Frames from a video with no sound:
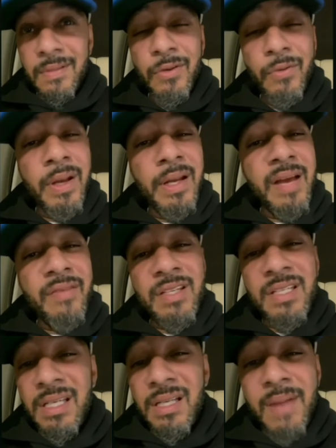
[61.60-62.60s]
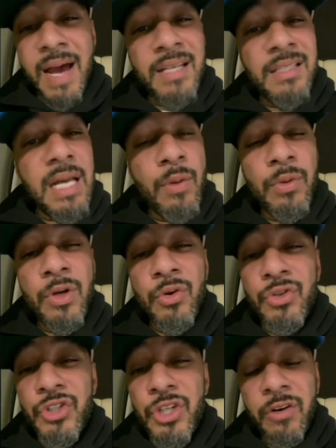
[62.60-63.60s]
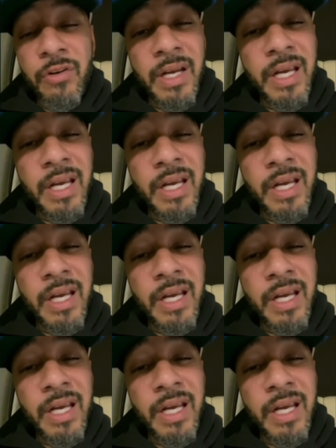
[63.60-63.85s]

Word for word: You ain't never seen him iced out with no jury.